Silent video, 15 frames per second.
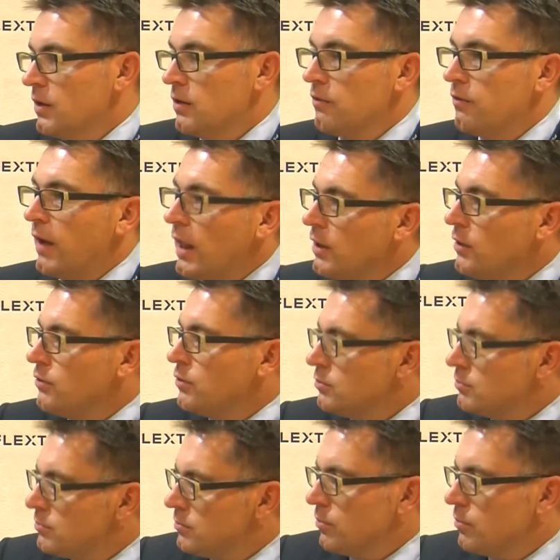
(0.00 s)
the
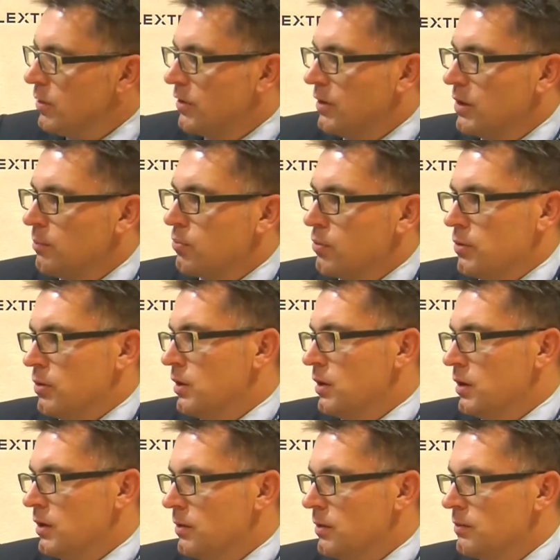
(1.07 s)
value within the
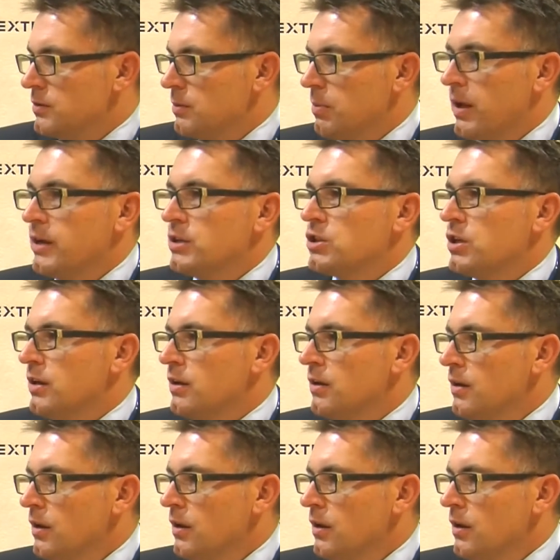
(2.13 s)
supply chain.